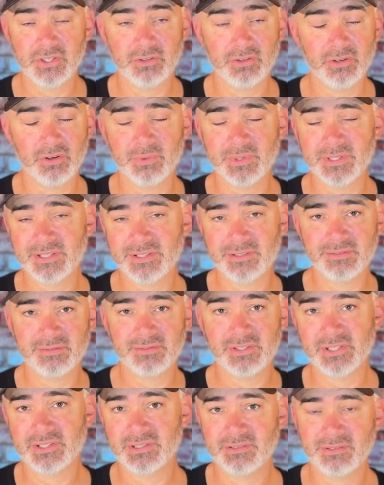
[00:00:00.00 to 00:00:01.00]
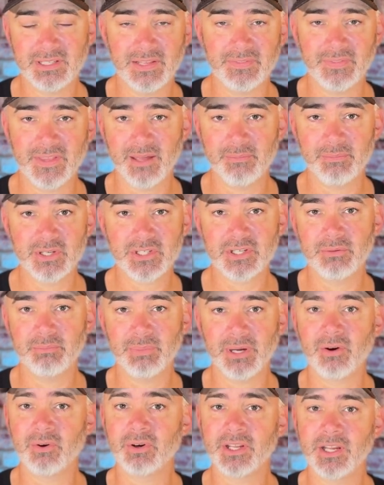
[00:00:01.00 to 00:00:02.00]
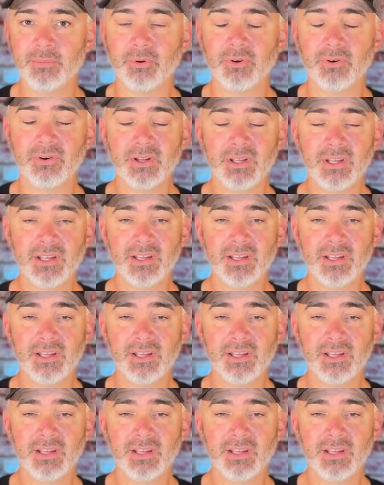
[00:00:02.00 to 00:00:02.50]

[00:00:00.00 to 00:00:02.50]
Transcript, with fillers: you could always just get that Mission power cable